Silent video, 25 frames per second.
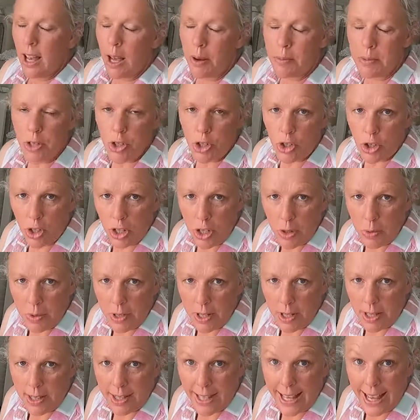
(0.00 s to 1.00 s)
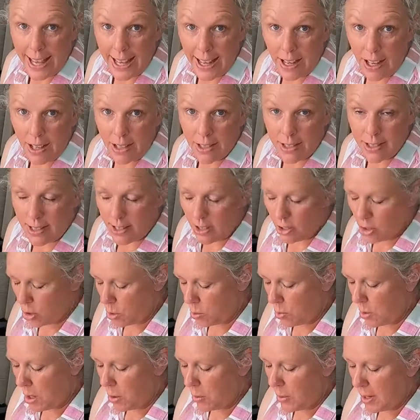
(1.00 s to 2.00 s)
I'm going to show you with Chaos, the
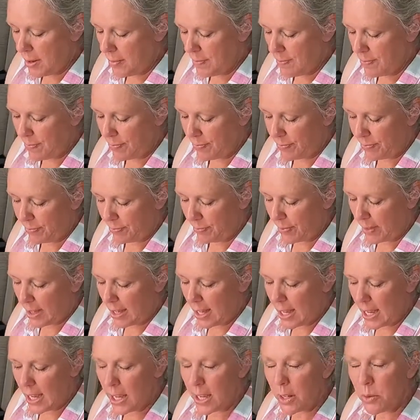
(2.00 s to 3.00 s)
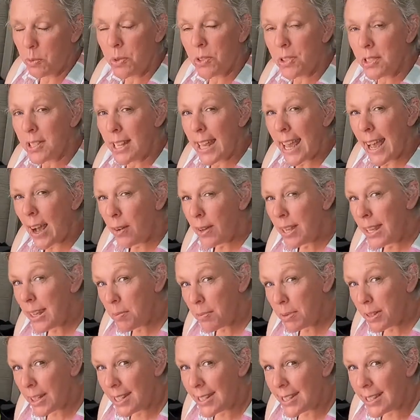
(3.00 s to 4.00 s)
Chihuahua, and we'll see how he
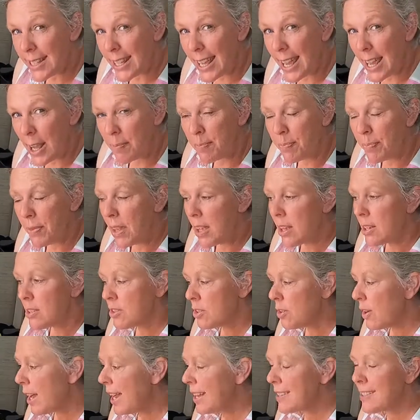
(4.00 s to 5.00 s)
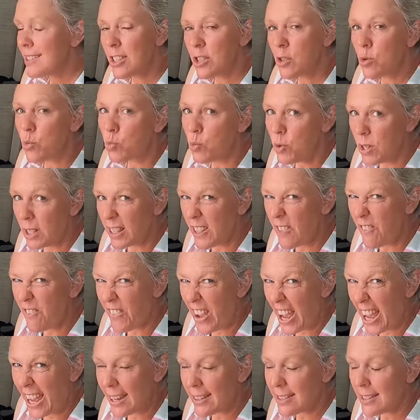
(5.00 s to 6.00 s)
plays the game. So Asta's really
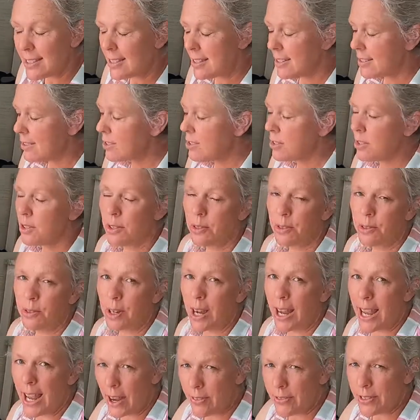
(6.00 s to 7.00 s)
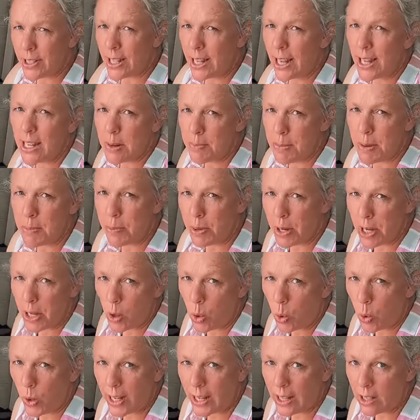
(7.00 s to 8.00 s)
fast, so I have to kind of be
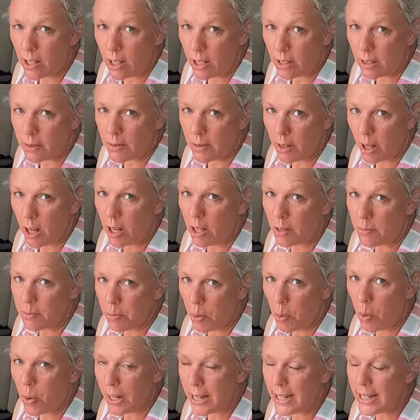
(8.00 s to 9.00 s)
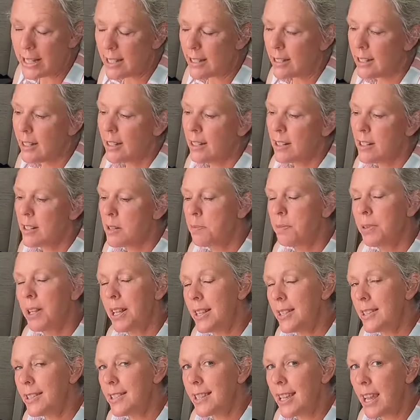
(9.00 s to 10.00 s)
pretty quick and on point to
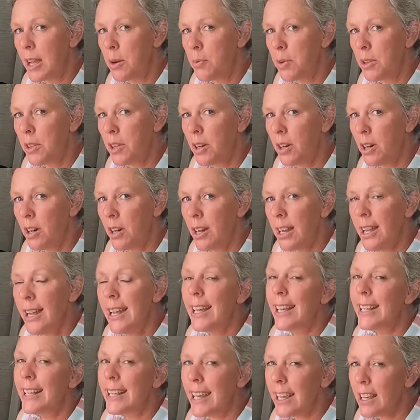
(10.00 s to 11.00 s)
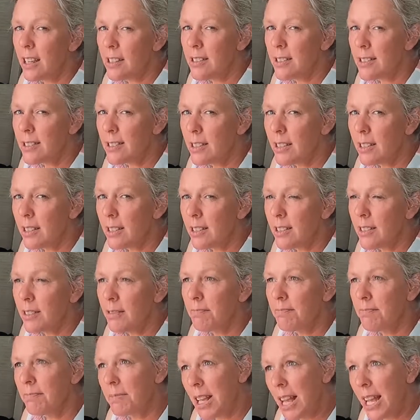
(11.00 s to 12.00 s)
play this game with her. Chaos is
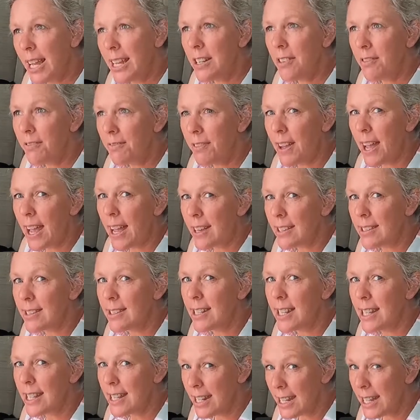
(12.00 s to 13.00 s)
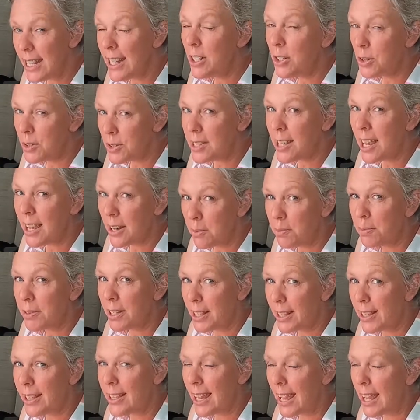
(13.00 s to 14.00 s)
kind of fast. He knows how to
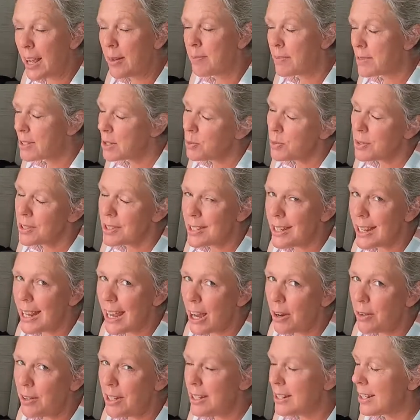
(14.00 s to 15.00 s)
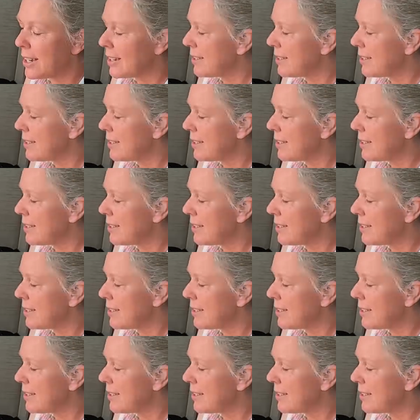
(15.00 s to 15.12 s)
play the game, so we'll see how he